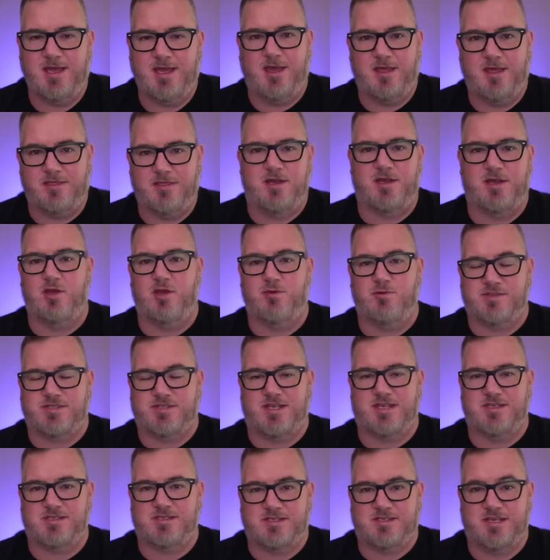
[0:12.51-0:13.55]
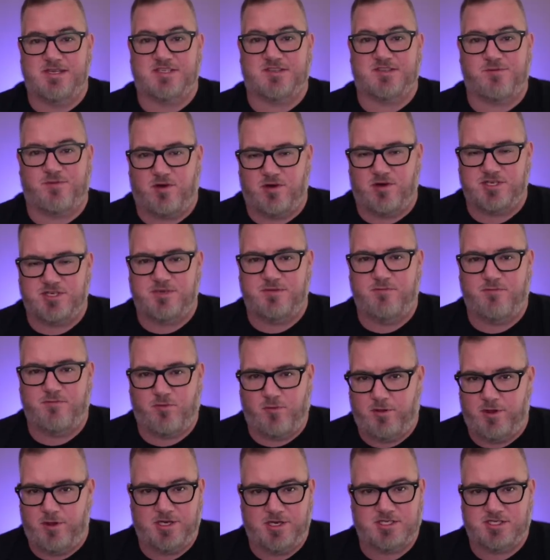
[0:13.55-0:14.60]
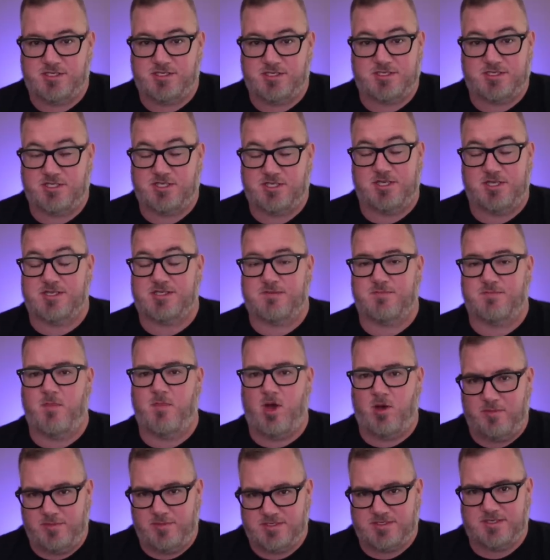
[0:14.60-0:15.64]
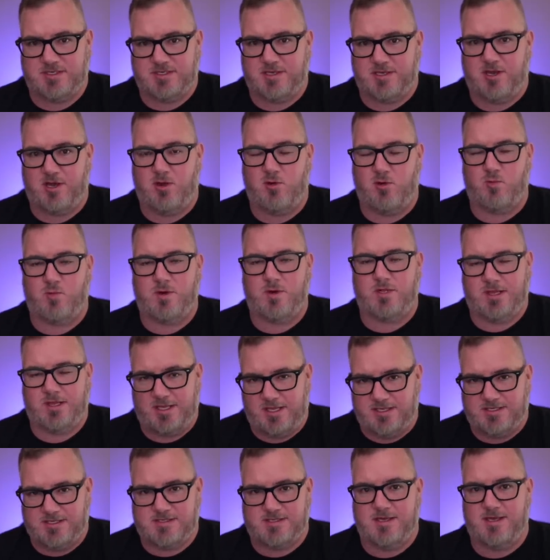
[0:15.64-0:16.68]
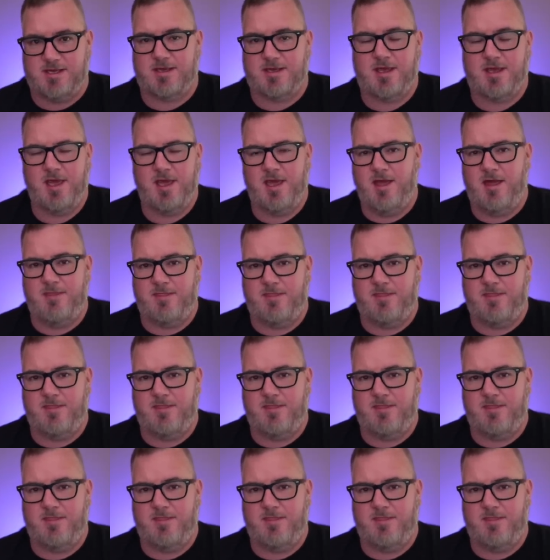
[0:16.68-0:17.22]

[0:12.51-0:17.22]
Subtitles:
The news is this: Virgin Voyages just moments ago releasing